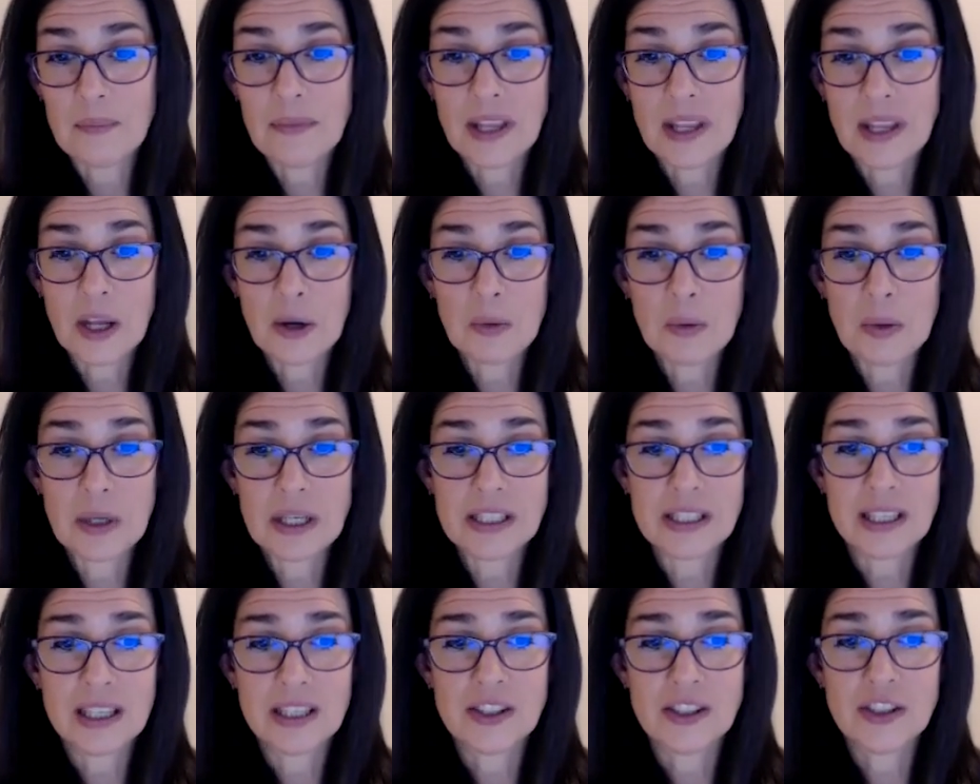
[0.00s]
it
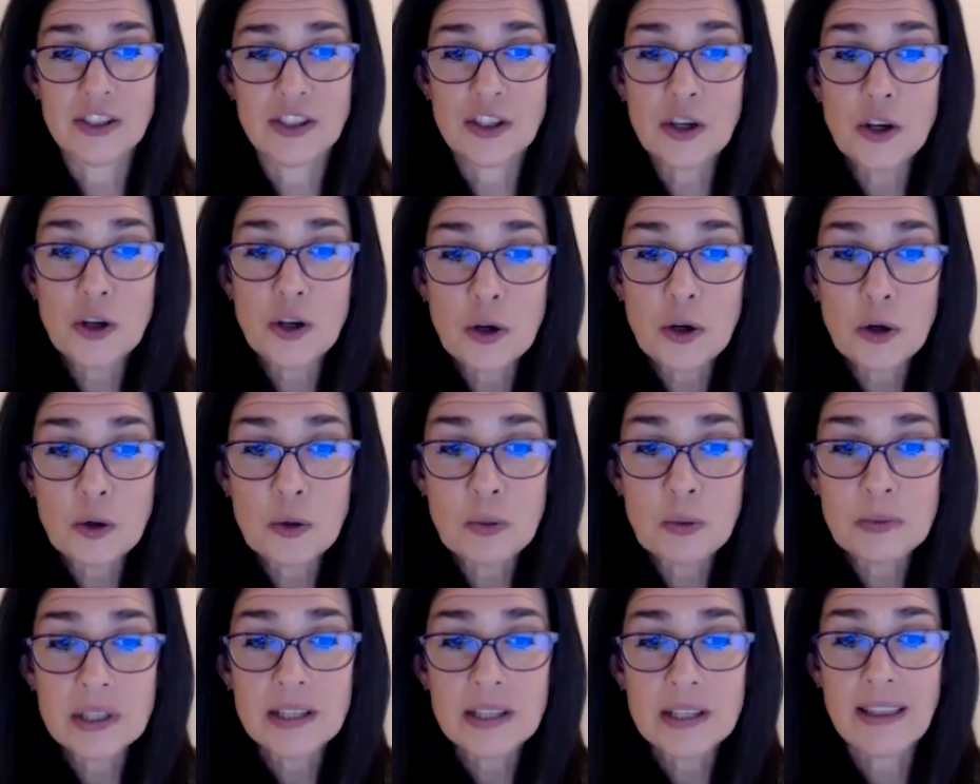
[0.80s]
was
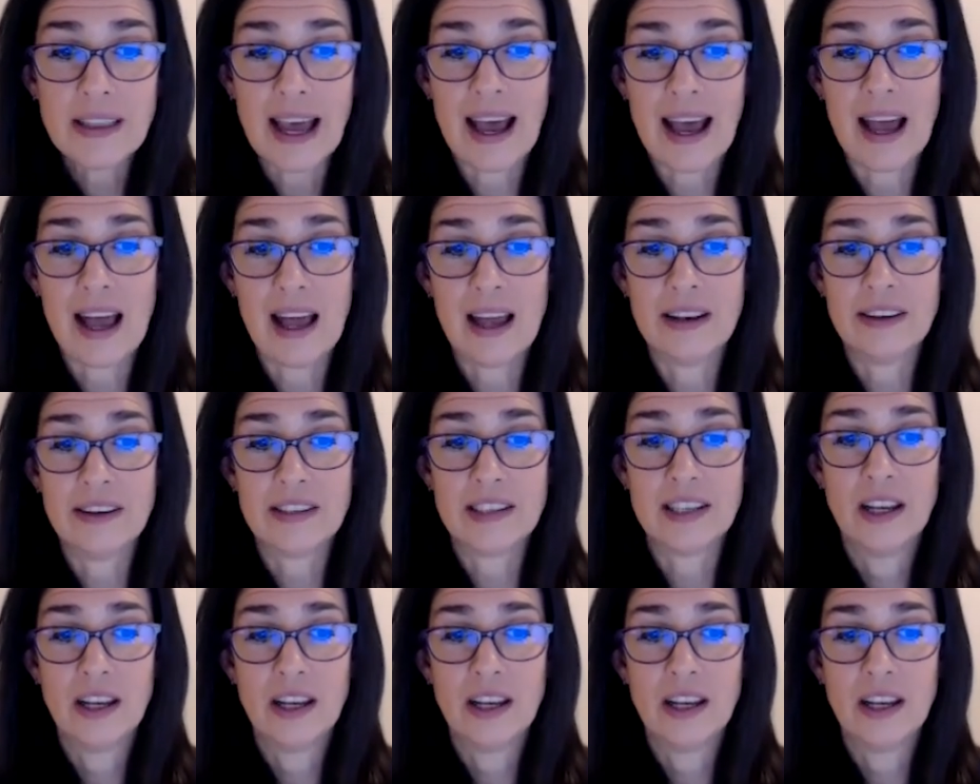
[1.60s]
assumed that